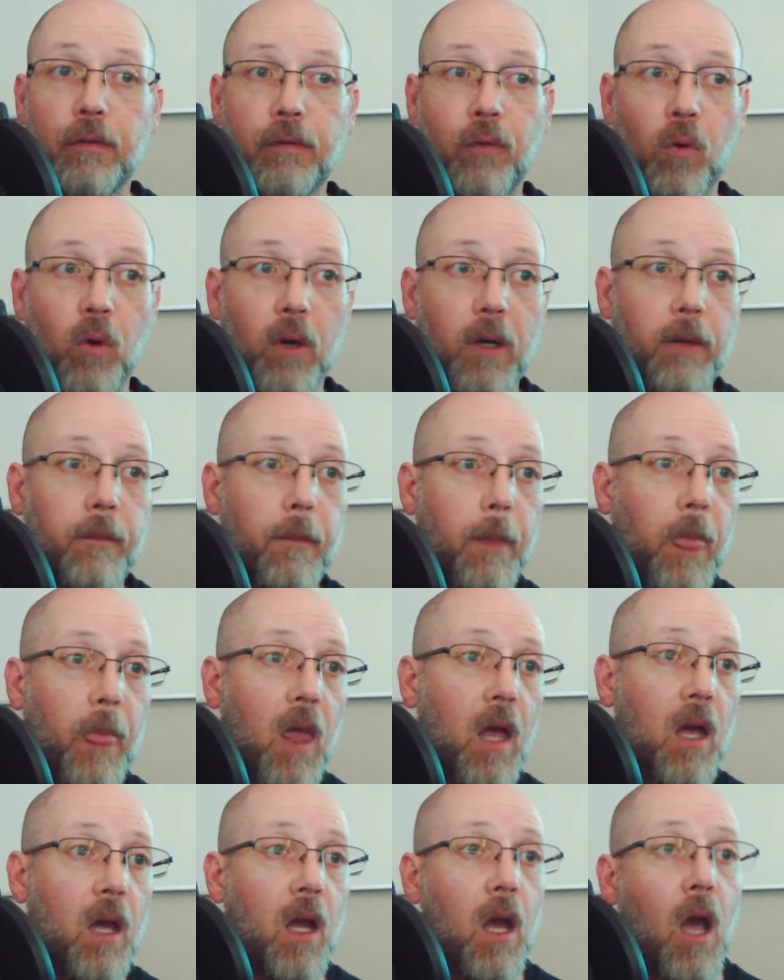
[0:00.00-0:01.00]
4.
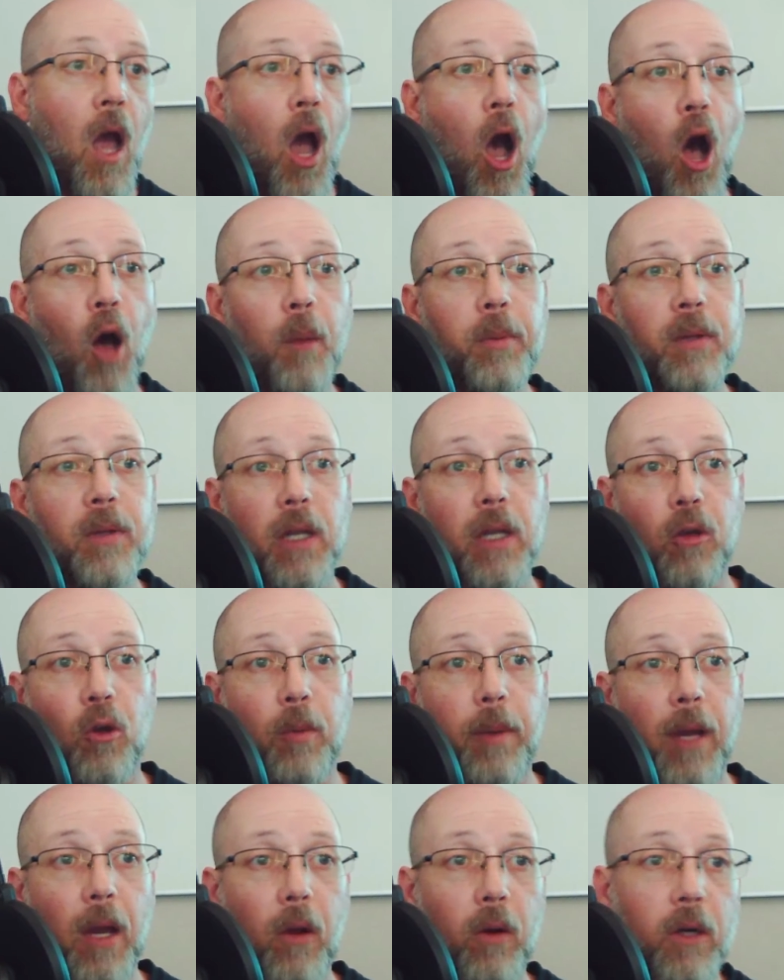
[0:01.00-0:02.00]
All
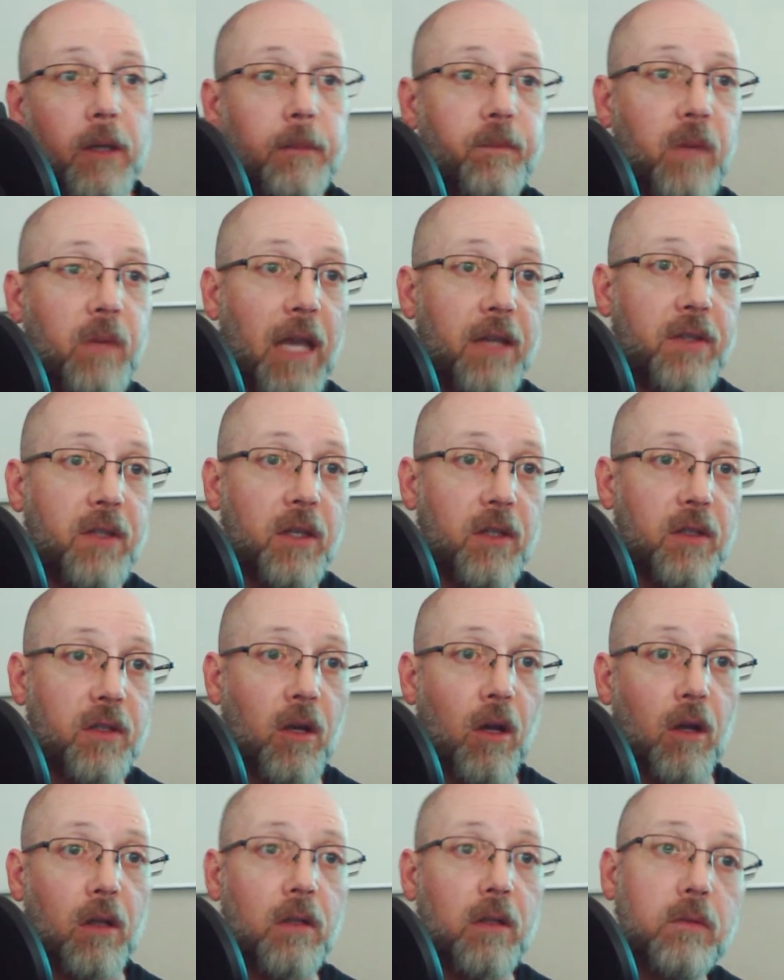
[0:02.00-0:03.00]
political power, as it is
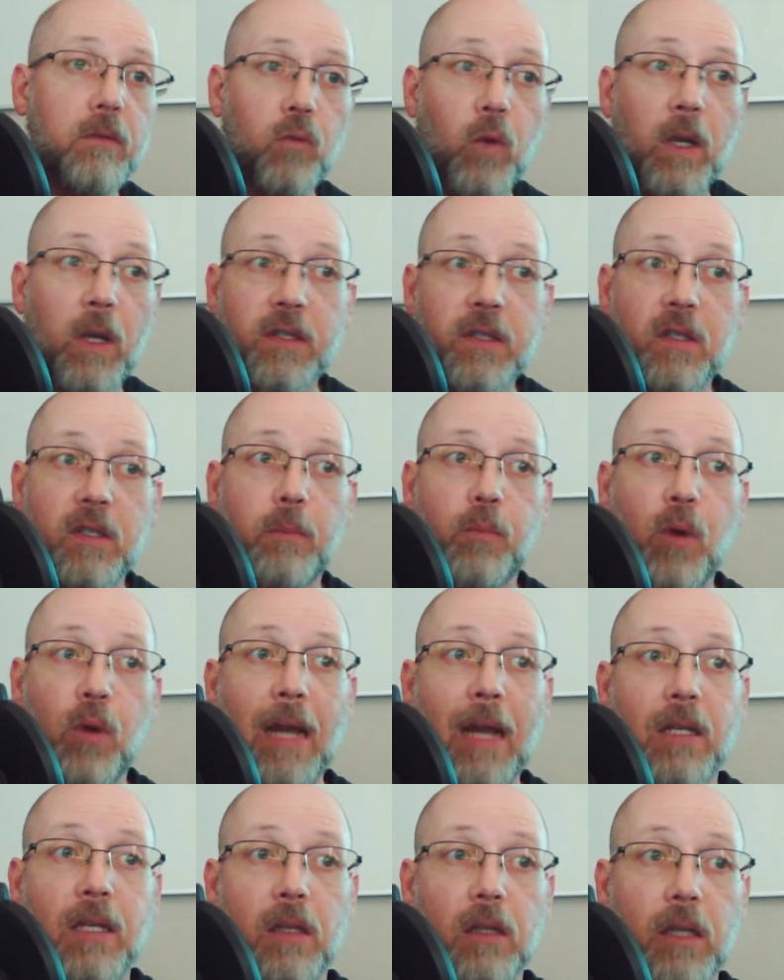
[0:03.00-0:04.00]
called, rests
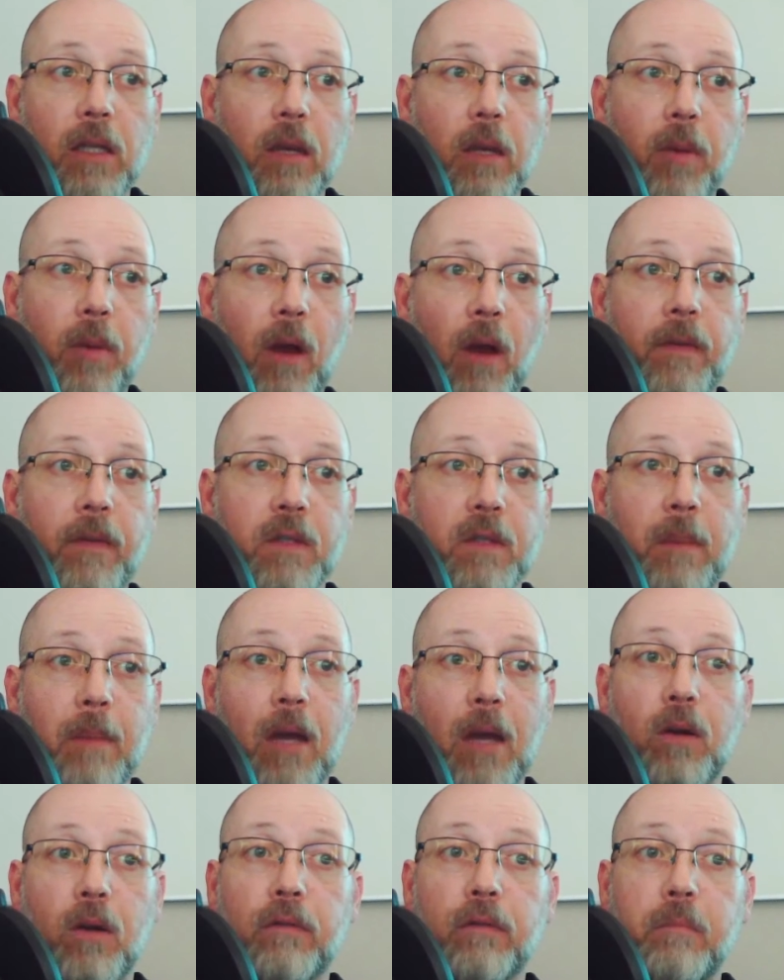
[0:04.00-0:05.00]
practically upon this
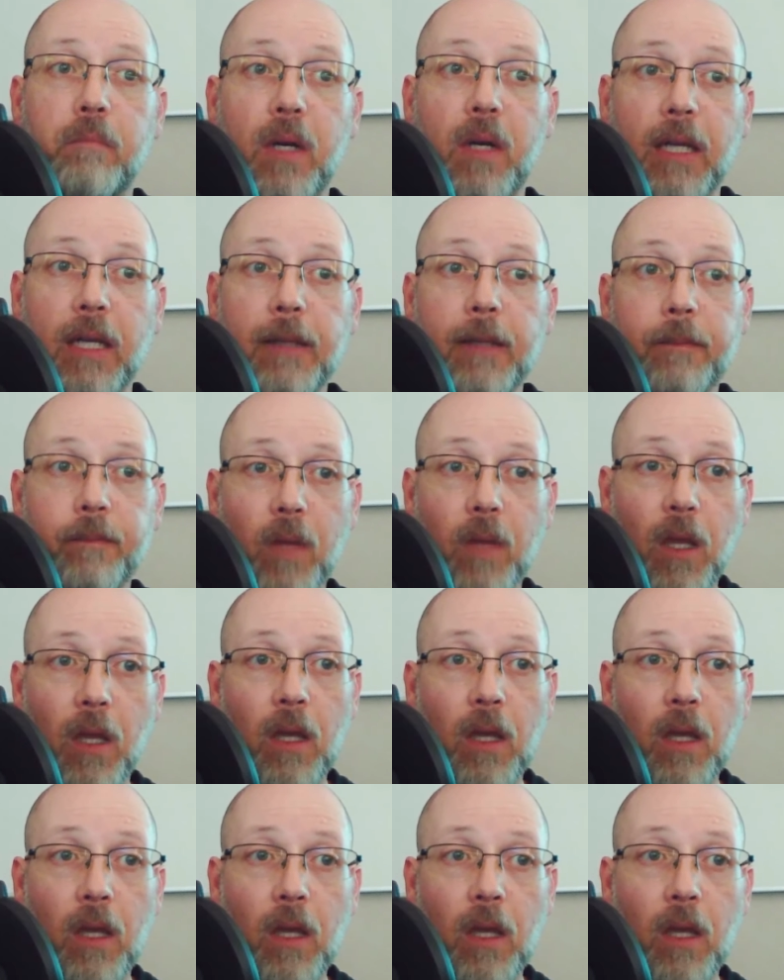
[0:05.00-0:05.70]
matter of money.